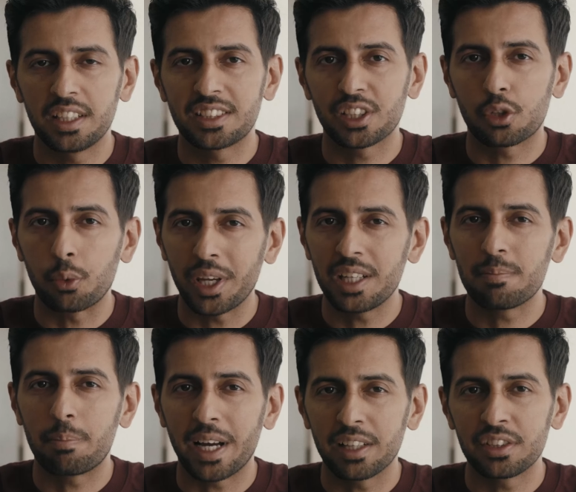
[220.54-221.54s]
It's a great
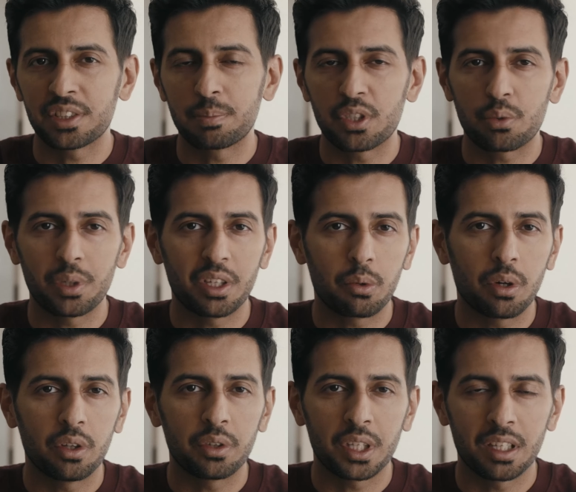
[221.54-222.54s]
balance between
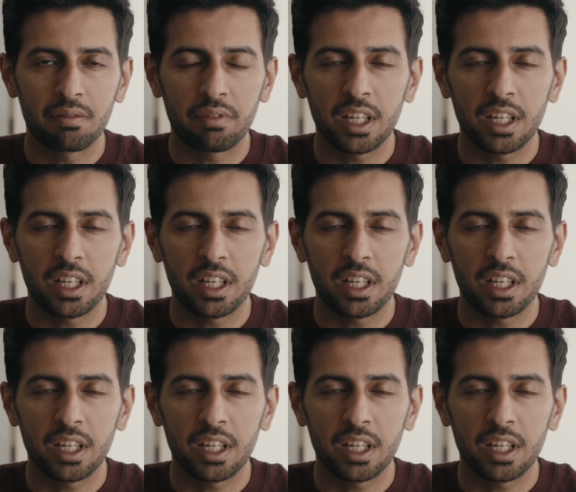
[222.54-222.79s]
quality and